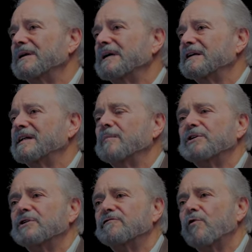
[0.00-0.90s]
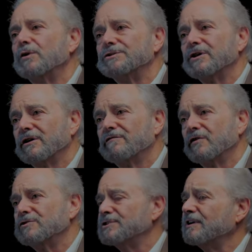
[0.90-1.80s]
attempted to force the
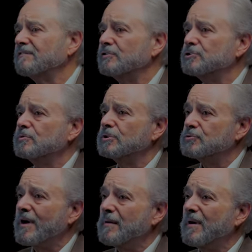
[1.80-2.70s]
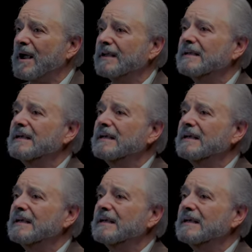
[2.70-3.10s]
conversion of a Jewish rabbi